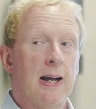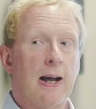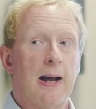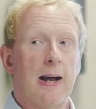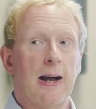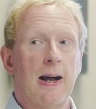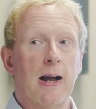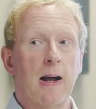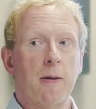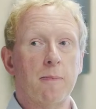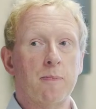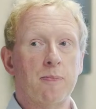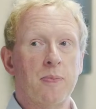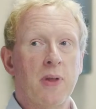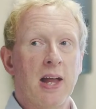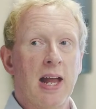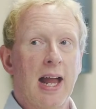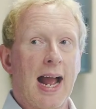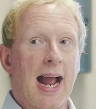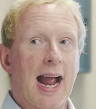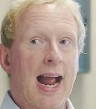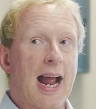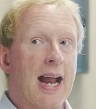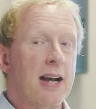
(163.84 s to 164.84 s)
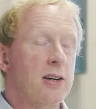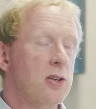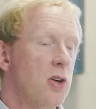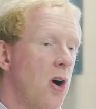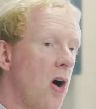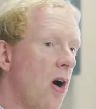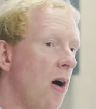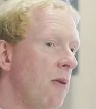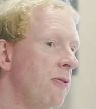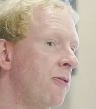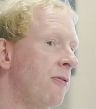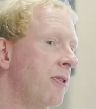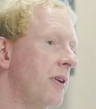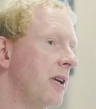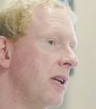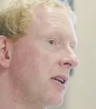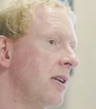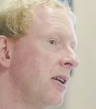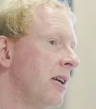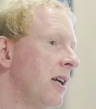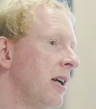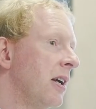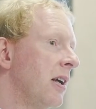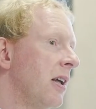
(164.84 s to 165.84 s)
And
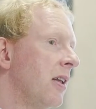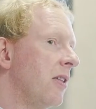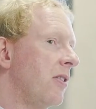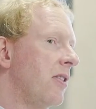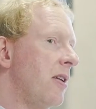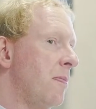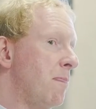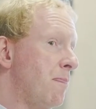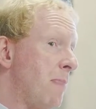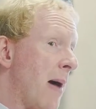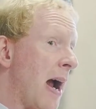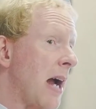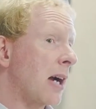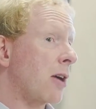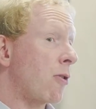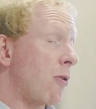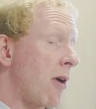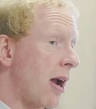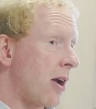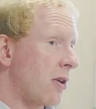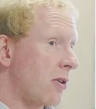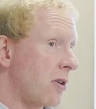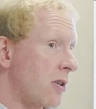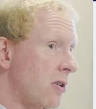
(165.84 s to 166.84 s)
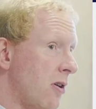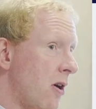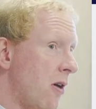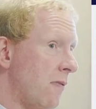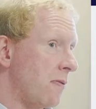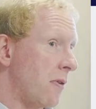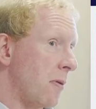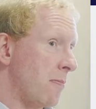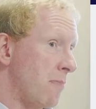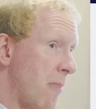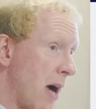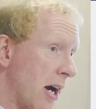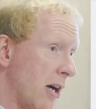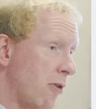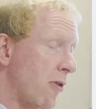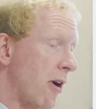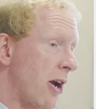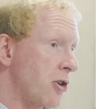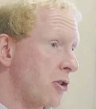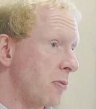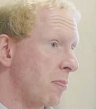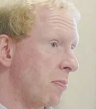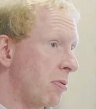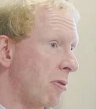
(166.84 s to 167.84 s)
often the background of a
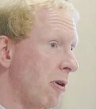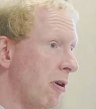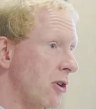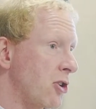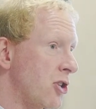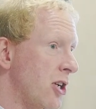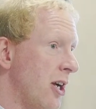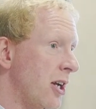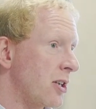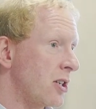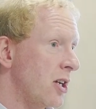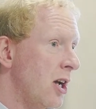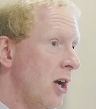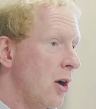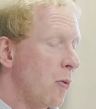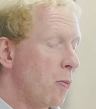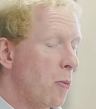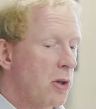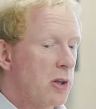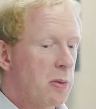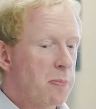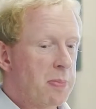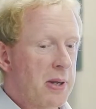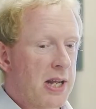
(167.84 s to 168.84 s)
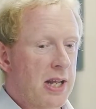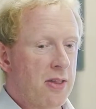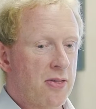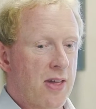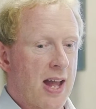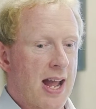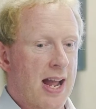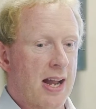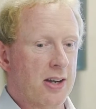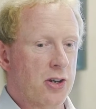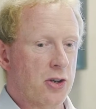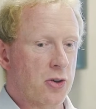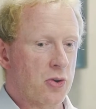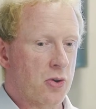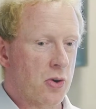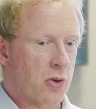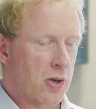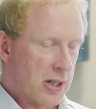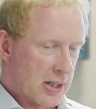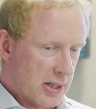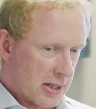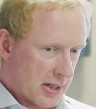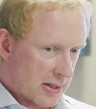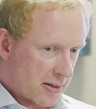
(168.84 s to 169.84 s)
migration project will be that your
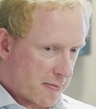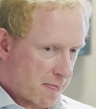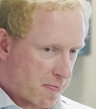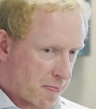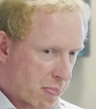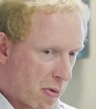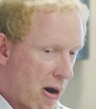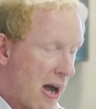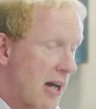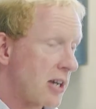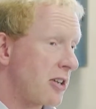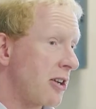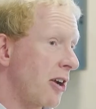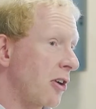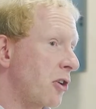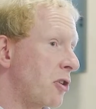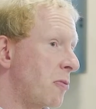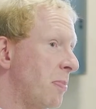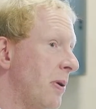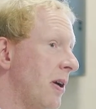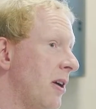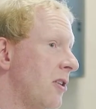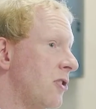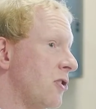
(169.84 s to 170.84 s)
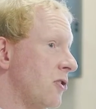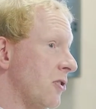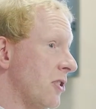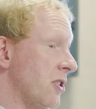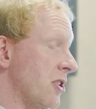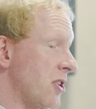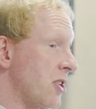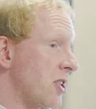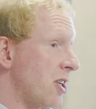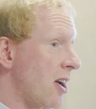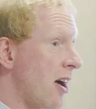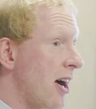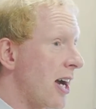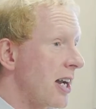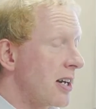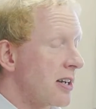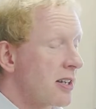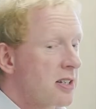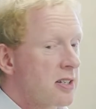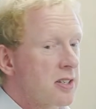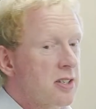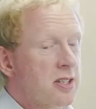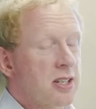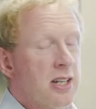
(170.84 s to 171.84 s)
brand experts, your
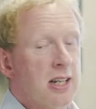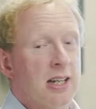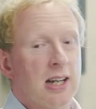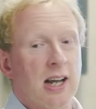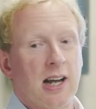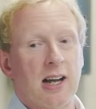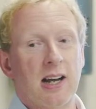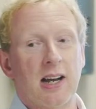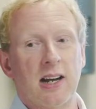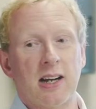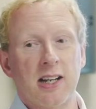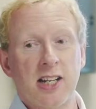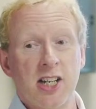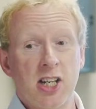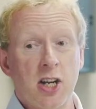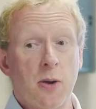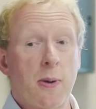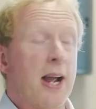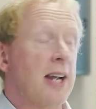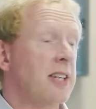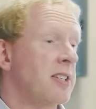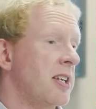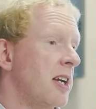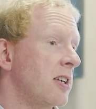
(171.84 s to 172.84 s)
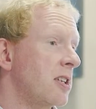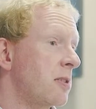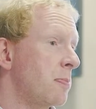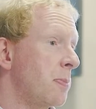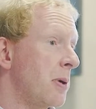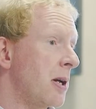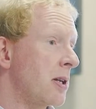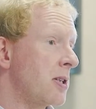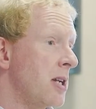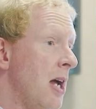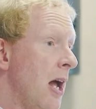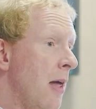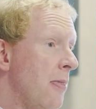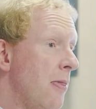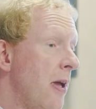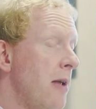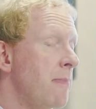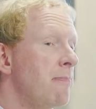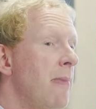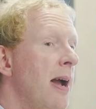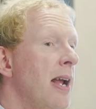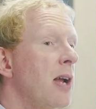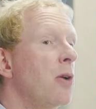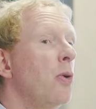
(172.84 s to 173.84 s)
designers, UX experts, they
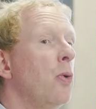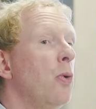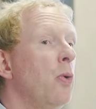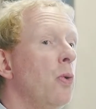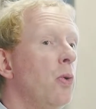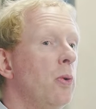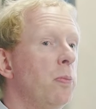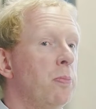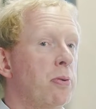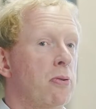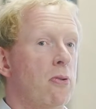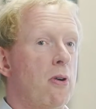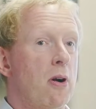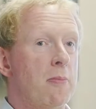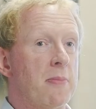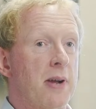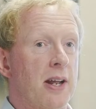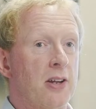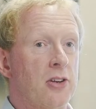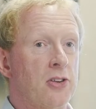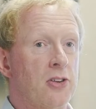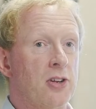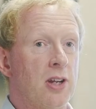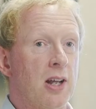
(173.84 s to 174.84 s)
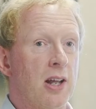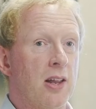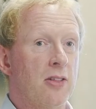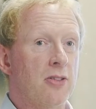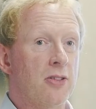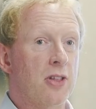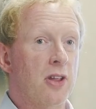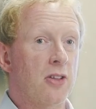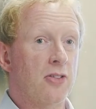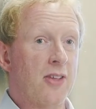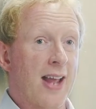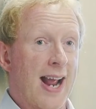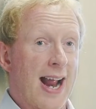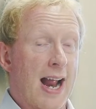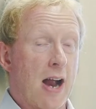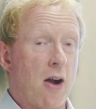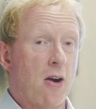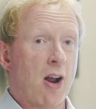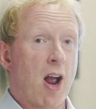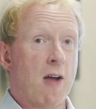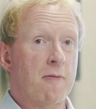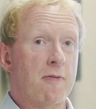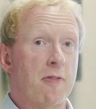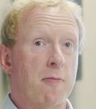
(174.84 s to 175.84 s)
may all promise that the
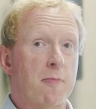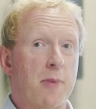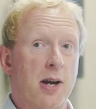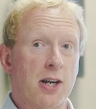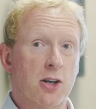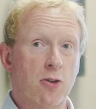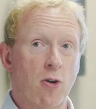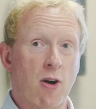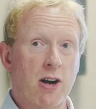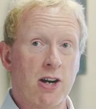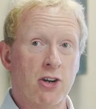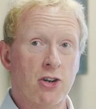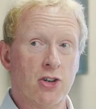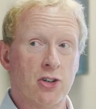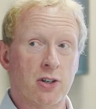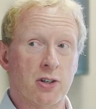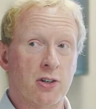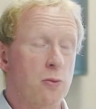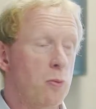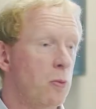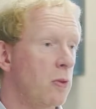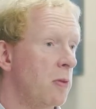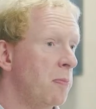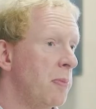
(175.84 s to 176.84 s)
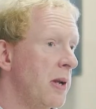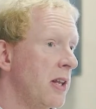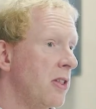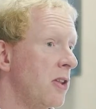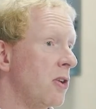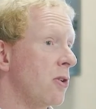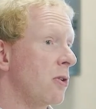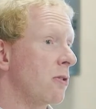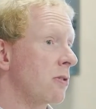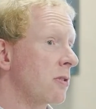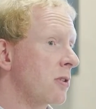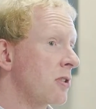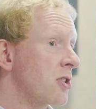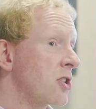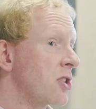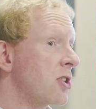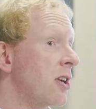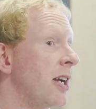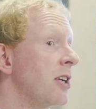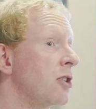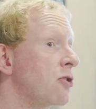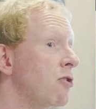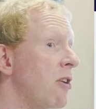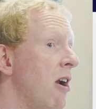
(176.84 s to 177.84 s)
outcome of migration will be that your
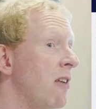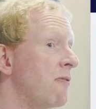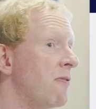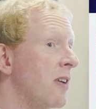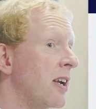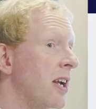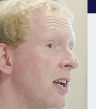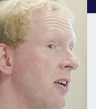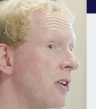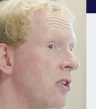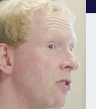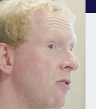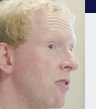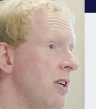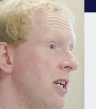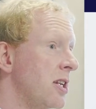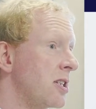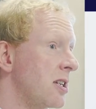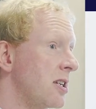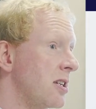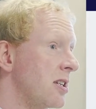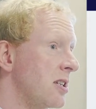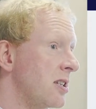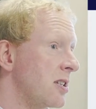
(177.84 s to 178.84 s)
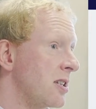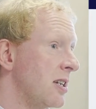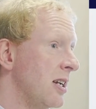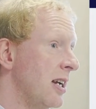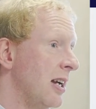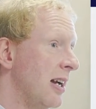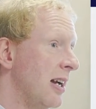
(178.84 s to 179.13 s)
site traffic increases.